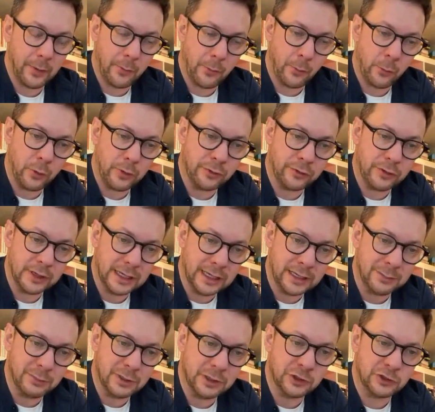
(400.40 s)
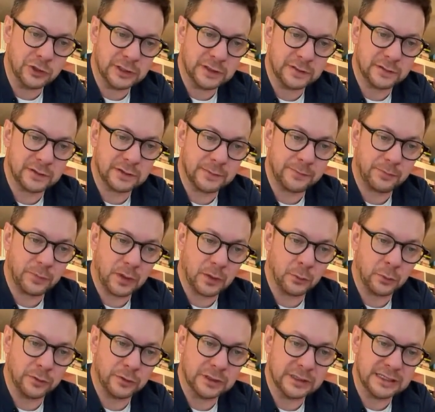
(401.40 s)
with the images,
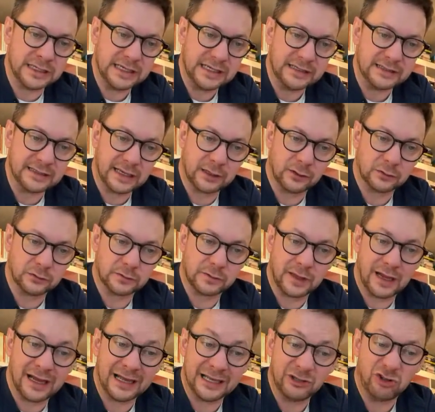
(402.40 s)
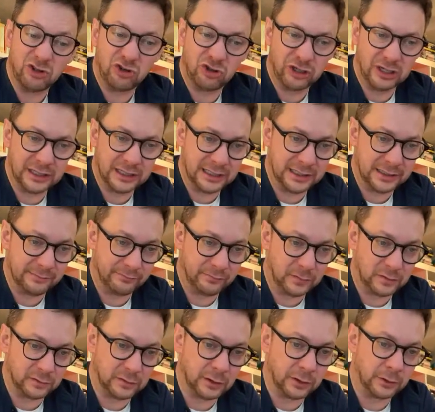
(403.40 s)
with the details that I share.
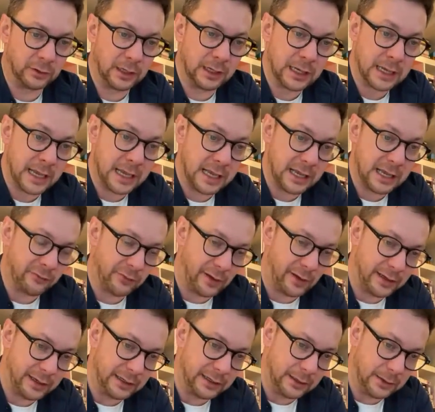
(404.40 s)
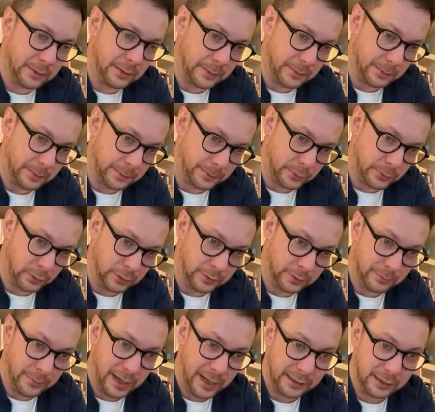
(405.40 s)
So if I put a
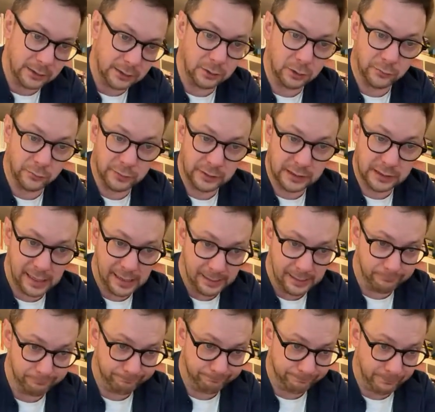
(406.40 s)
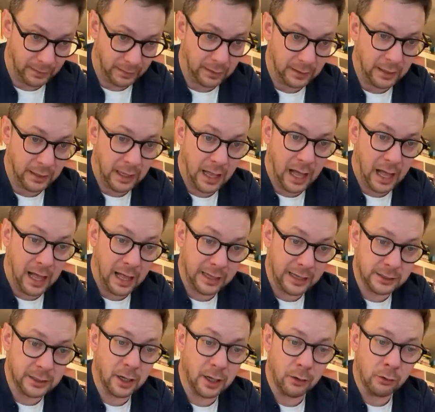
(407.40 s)
man covered in ham, I
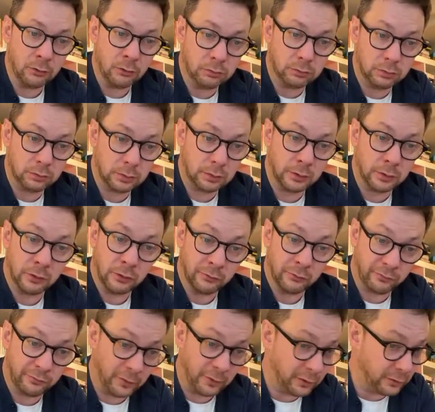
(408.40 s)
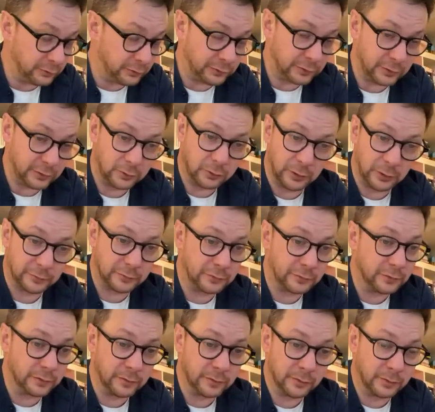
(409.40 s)
know the first
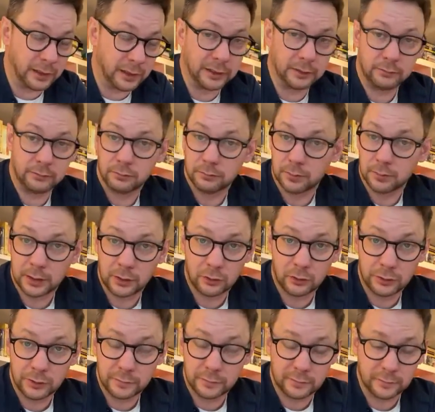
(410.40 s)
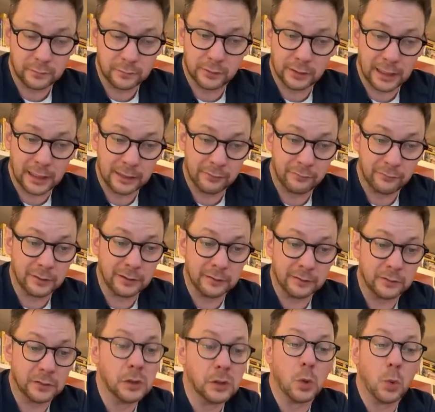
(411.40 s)
question my audience is going to have
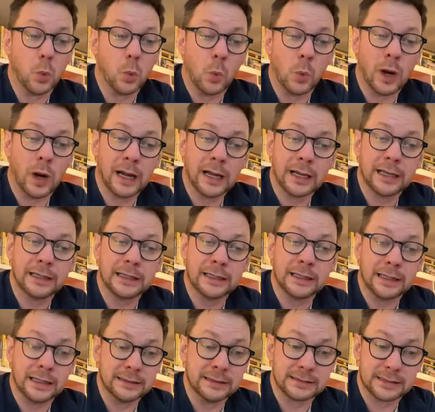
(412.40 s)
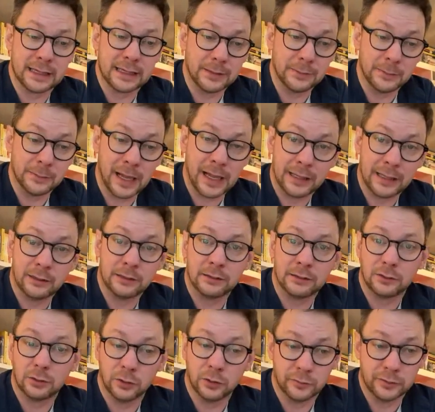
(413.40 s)
is, why is that man
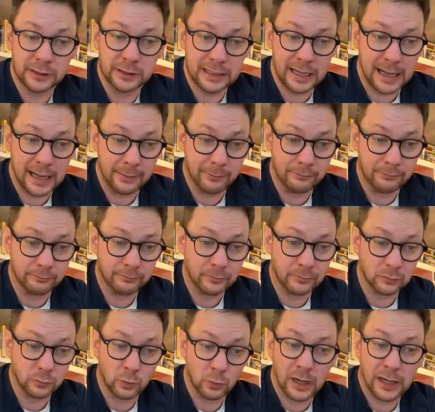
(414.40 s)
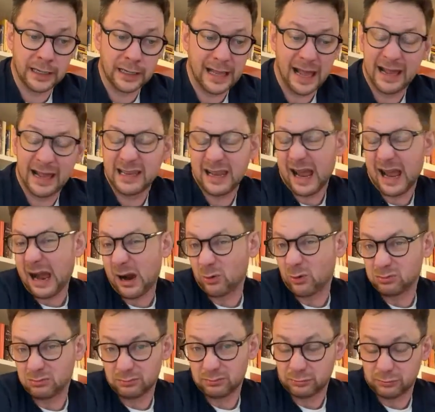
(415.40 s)
covered in ham? Why and how,
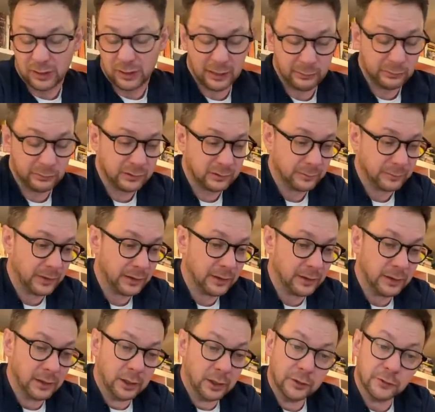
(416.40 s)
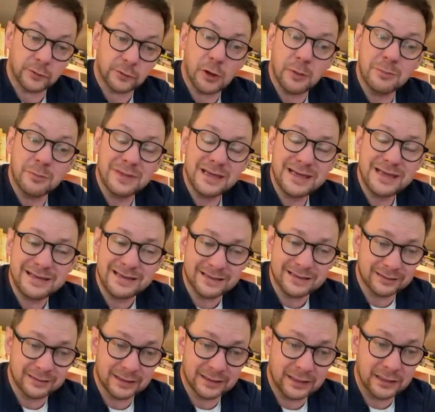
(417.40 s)
perhaps. So
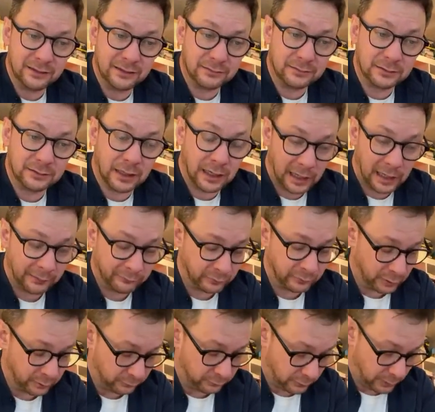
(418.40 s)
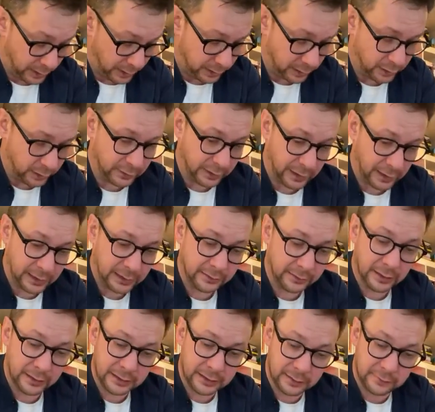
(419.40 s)
immediately I've gone, right, okay, they
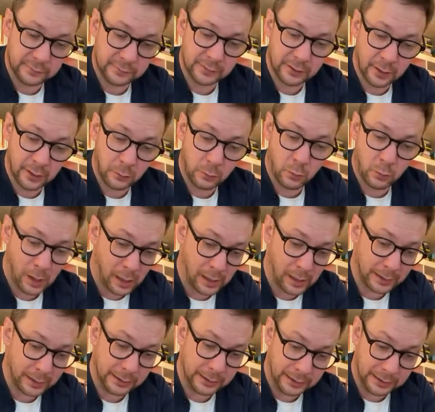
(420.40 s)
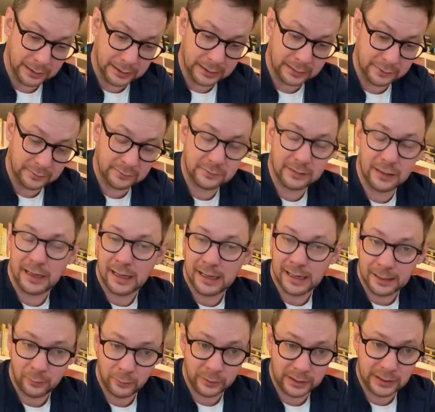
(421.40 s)
need to know why he is,
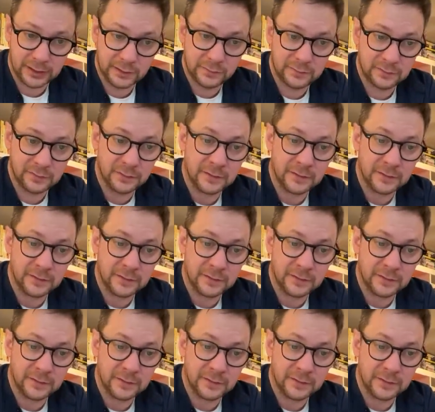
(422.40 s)
how he is.